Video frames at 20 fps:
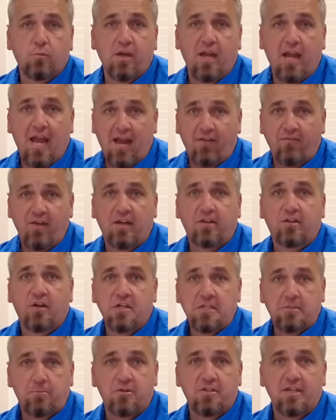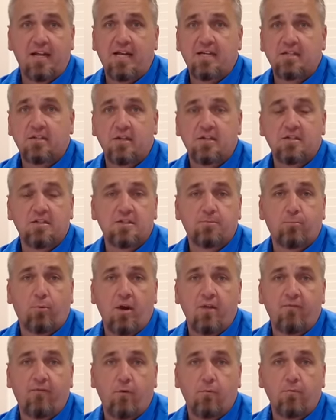We have had customers that ask us to
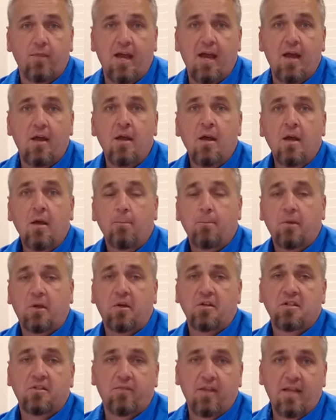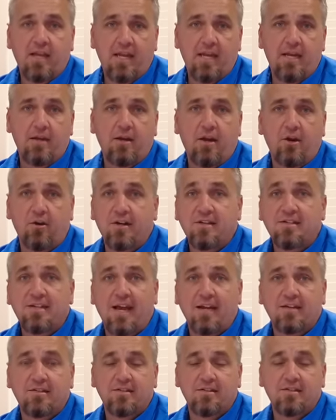spray foam that because of the heat here in
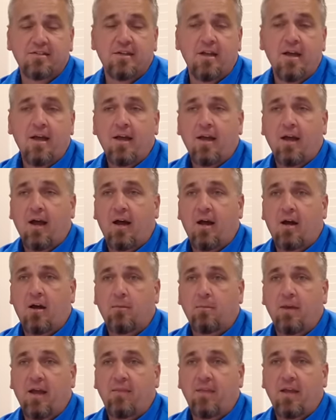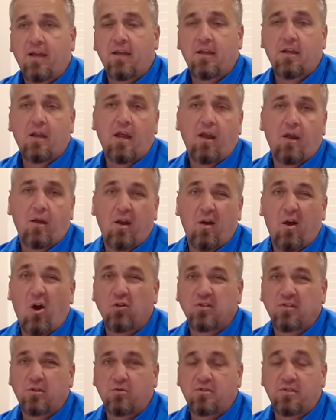Texas. Um, and then it,
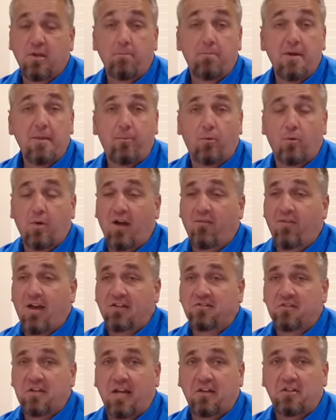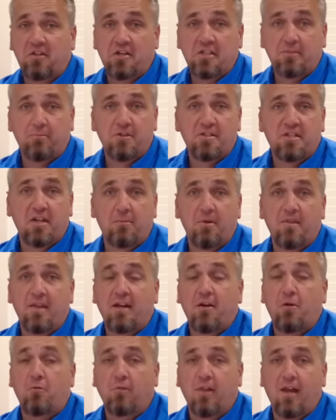also, some people, I've actually had customers tell me they
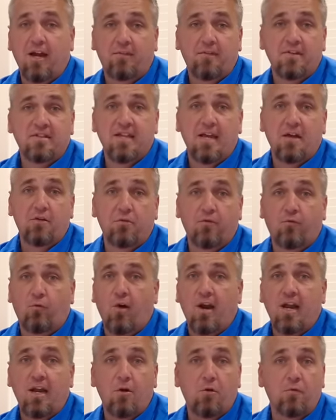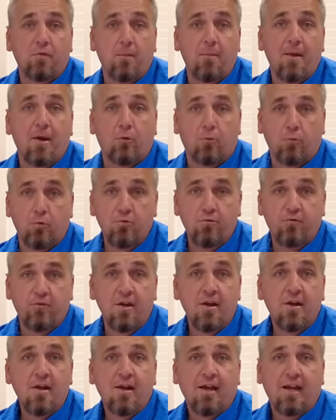don't like the sound of rain on the metal roof,
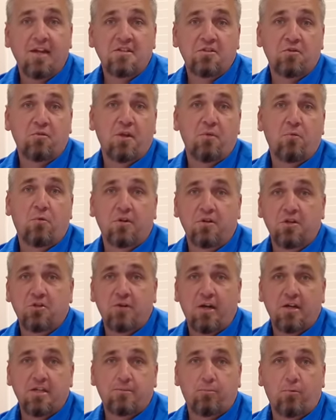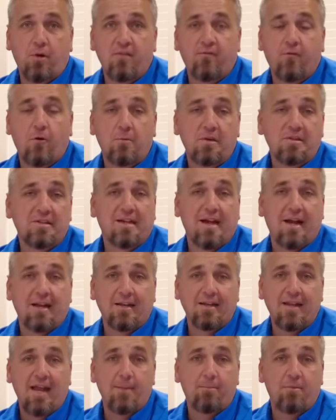and so they wanted to try to spray foam it to kind
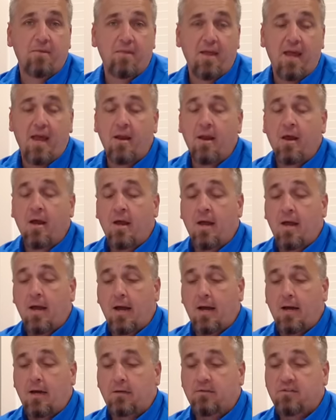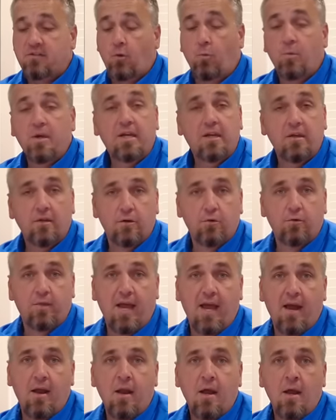of dampen that. Uh, so we can do
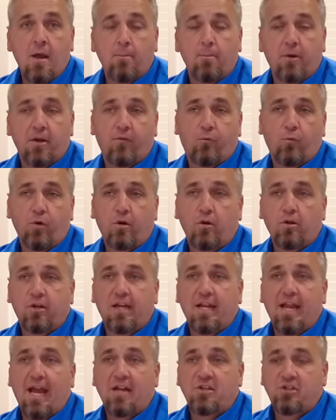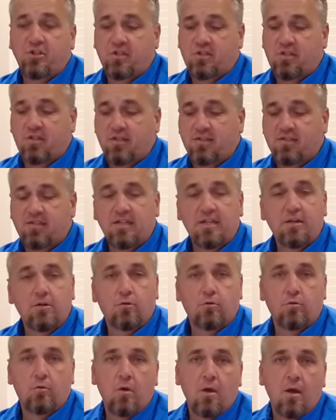that, but if we're looking at just the
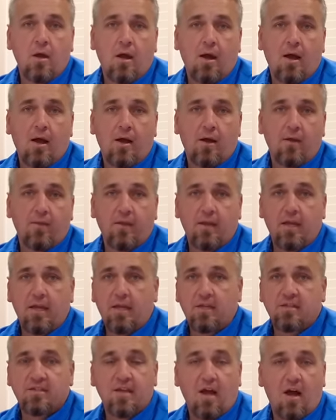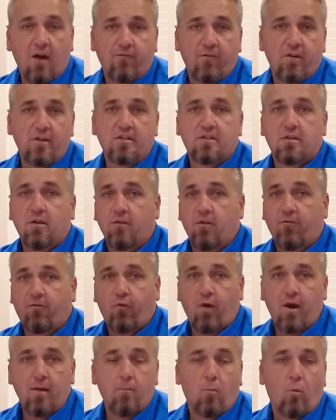steel, uh, the soffits, the
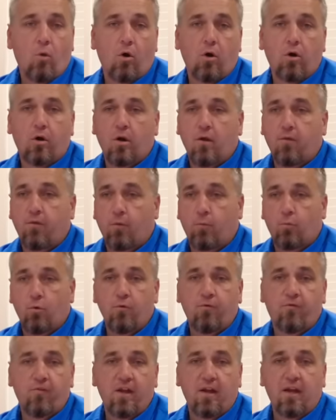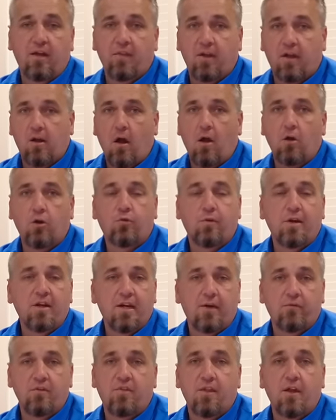framework, the roofing, and the concrete and
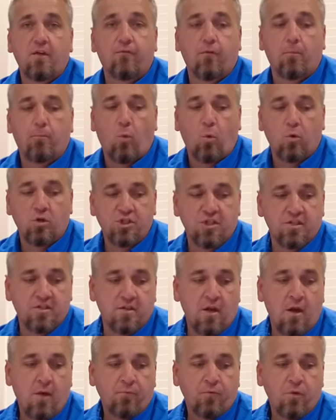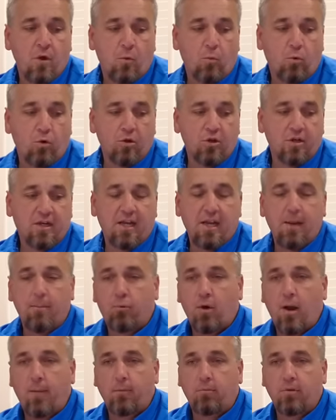everything for porches, we're looking at
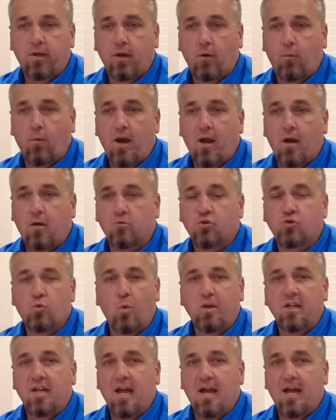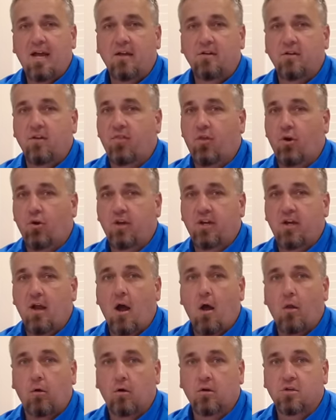probably around 29 to
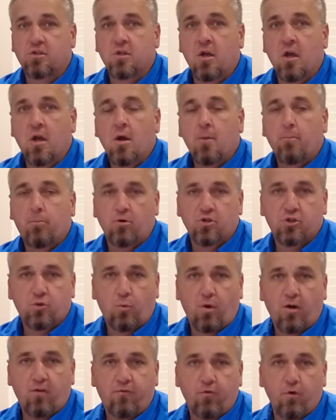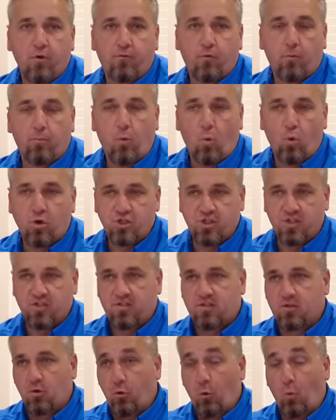$30 per square foot for porches.
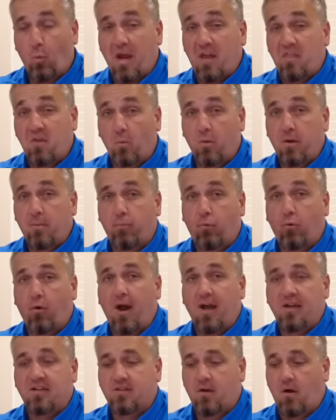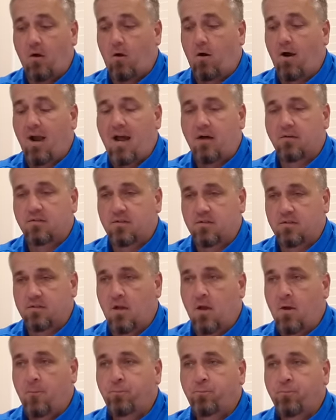So the way that we price our houses
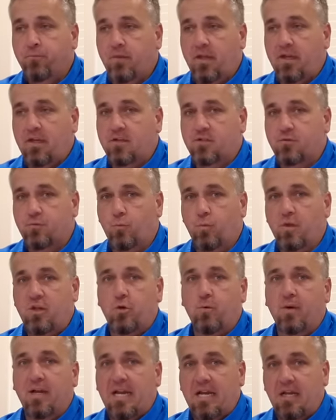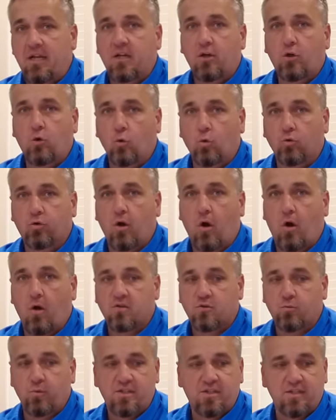is we do a heated and cooled
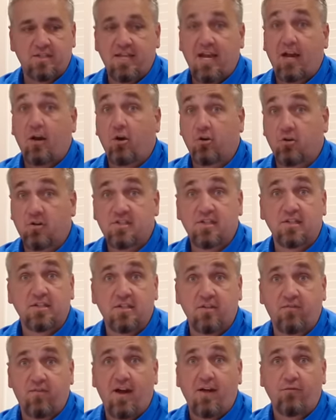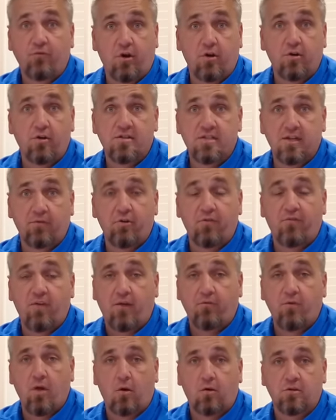cost, which is that 165 to
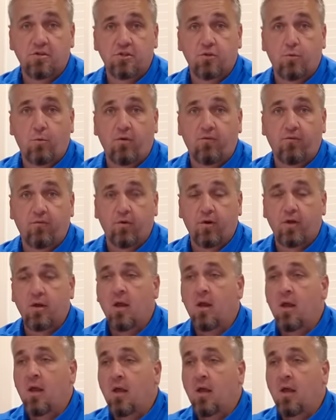175 dollars a square foot.